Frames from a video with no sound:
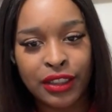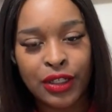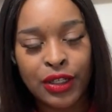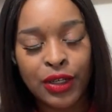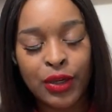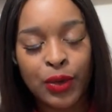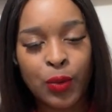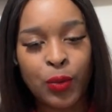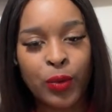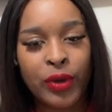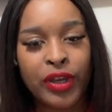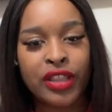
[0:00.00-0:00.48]

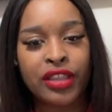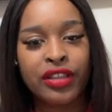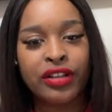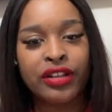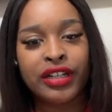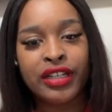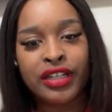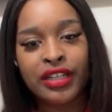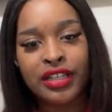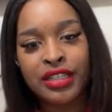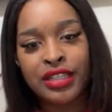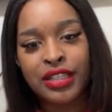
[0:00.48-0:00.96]
weather
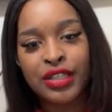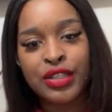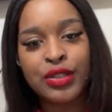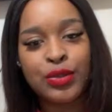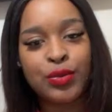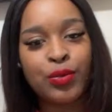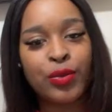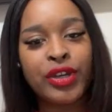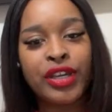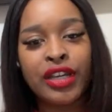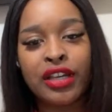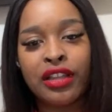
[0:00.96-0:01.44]
is as
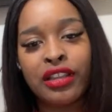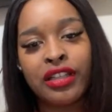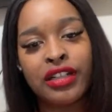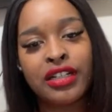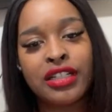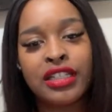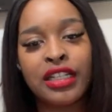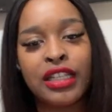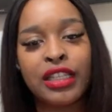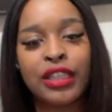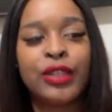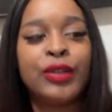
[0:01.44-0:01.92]
well. There's
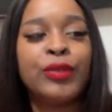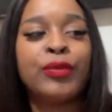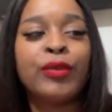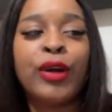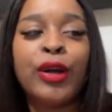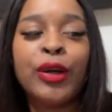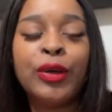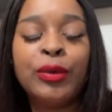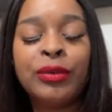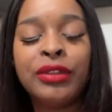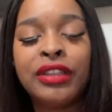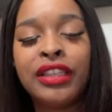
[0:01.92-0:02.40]
nothing
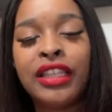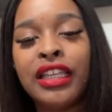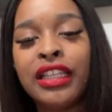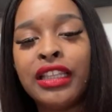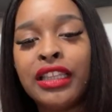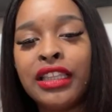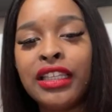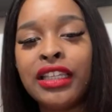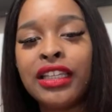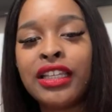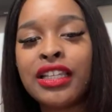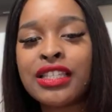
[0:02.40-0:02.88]
wrong with that then.